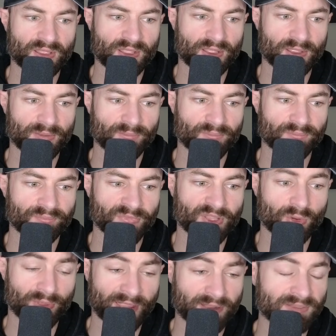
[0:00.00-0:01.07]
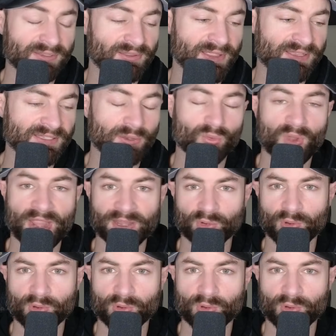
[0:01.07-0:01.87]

um, you know like like I said writing